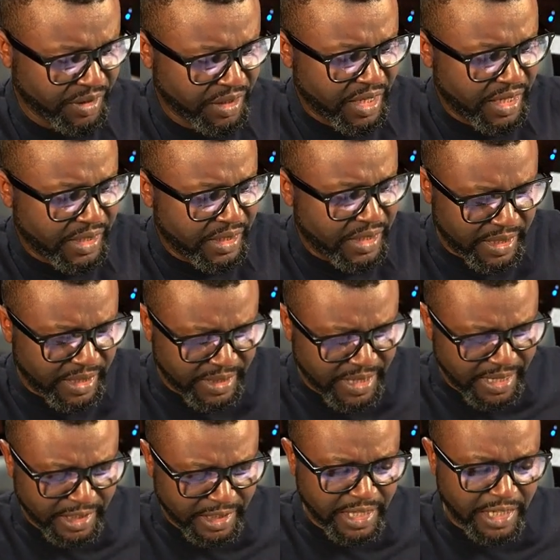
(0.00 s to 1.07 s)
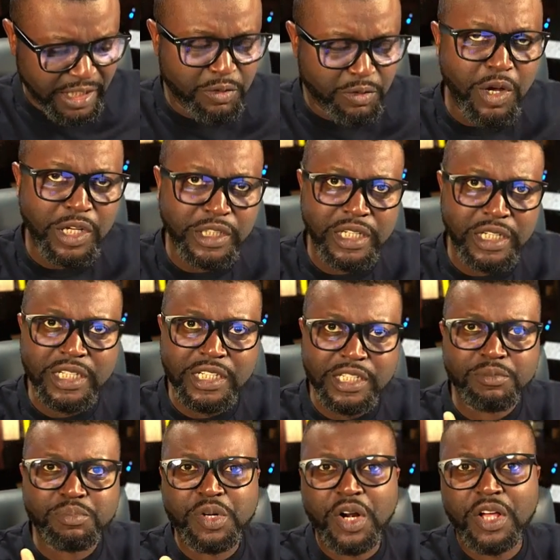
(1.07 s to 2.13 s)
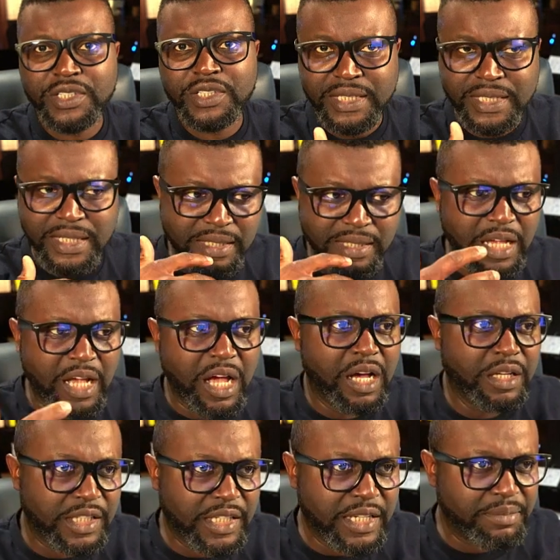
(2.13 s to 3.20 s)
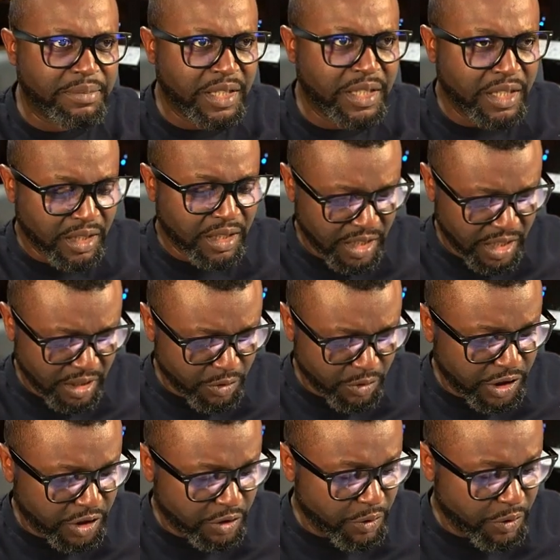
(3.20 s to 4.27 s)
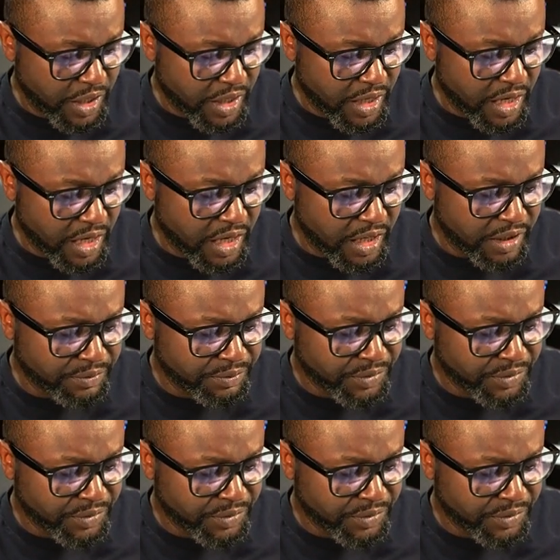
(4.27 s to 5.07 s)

And that's the process, that's the concept in which we are